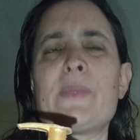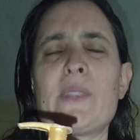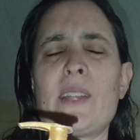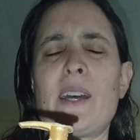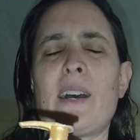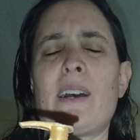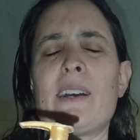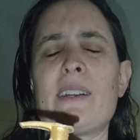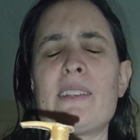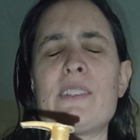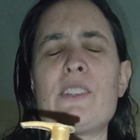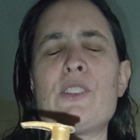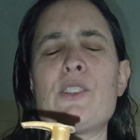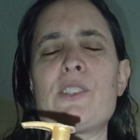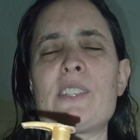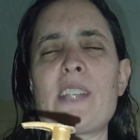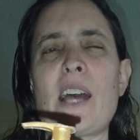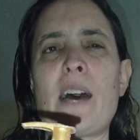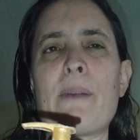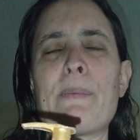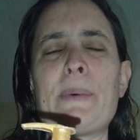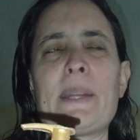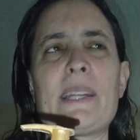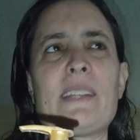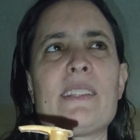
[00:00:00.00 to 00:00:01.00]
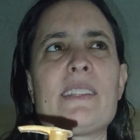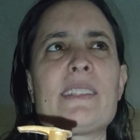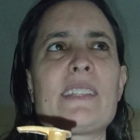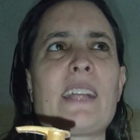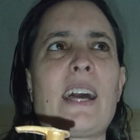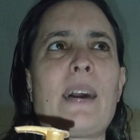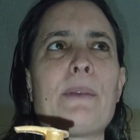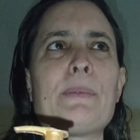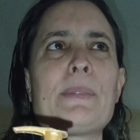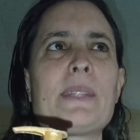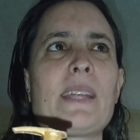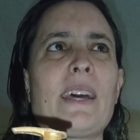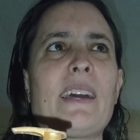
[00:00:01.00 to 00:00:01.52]
you stop at a
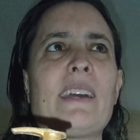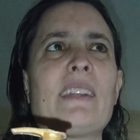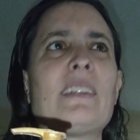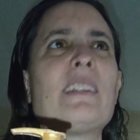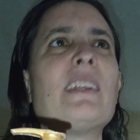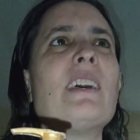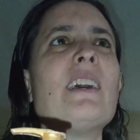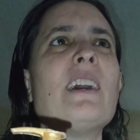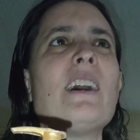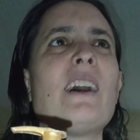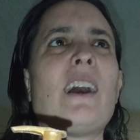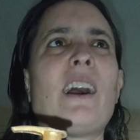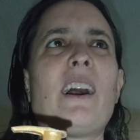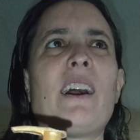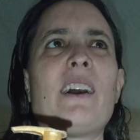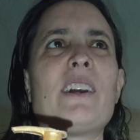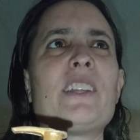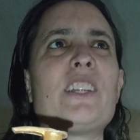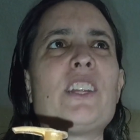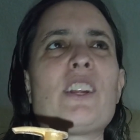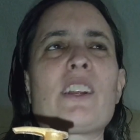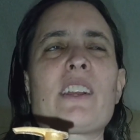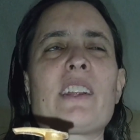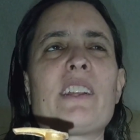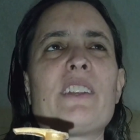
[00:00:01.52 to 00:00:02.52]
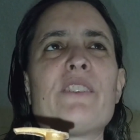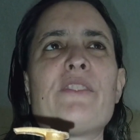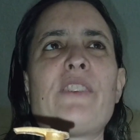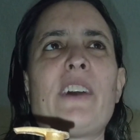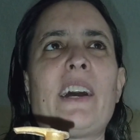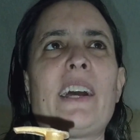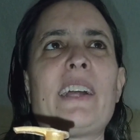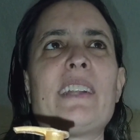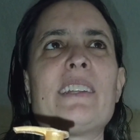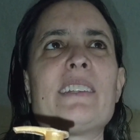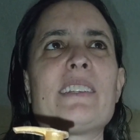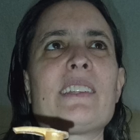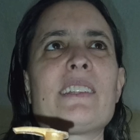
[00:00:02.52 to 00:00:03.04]
stop sign, you're going to
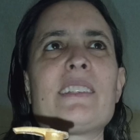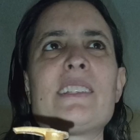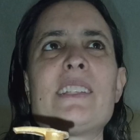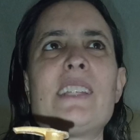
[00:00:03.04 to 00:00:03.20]
find